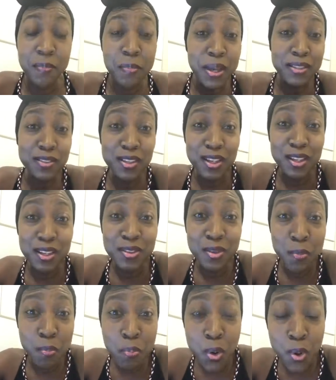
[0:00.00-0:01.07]
But
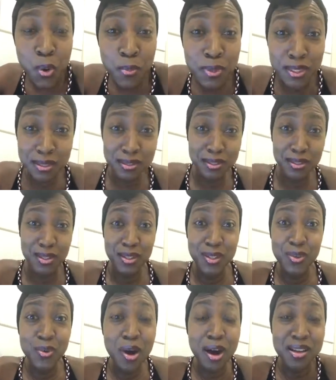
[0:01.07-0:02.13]
the moment
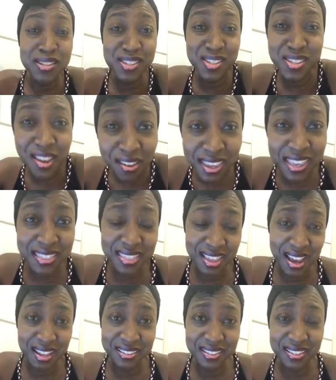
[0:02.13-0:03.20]
you are stuck in
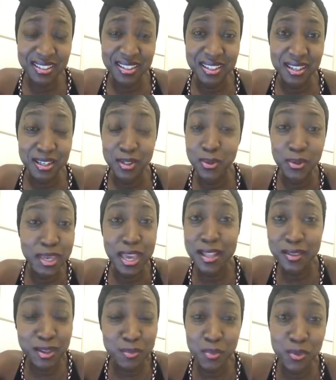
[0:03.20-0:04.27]
that, you
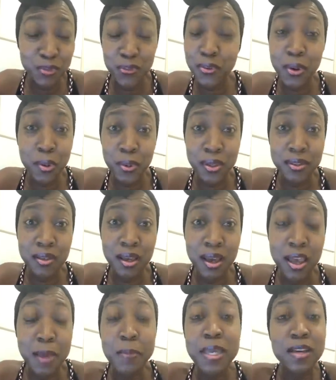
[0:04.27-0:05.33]
cannot move forward,
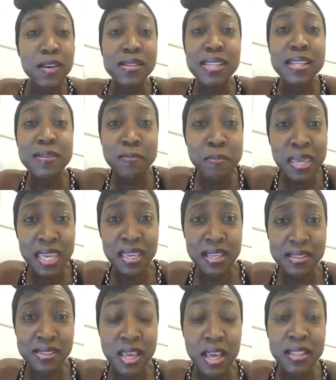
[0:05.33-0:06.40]
because it
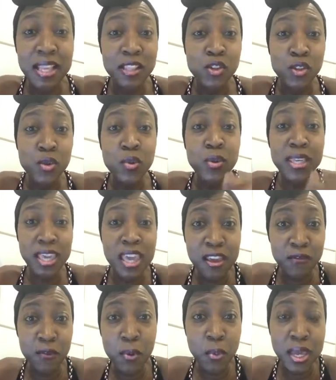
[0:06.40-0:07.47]
means that you
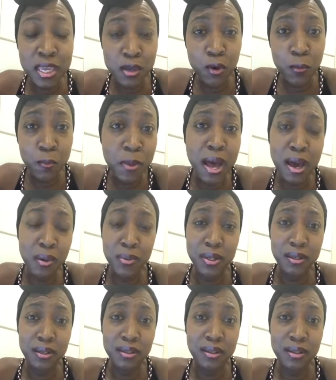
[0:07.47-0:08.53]
gave away your
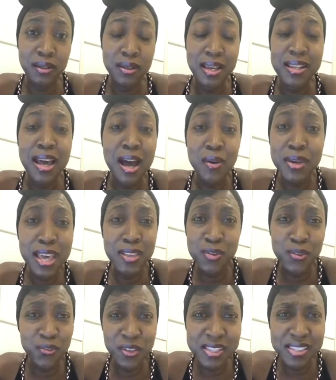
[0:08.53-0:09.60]
power. And how can you
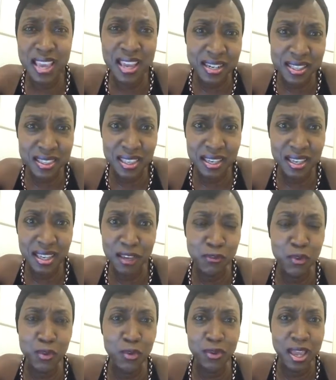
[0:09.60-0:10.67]
fix anything if
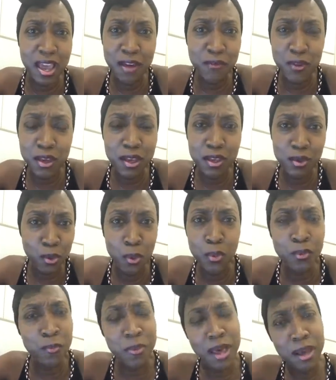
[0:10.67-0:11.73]
you don't have your
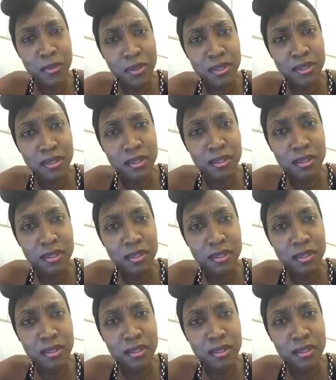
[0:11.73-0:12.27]
own power?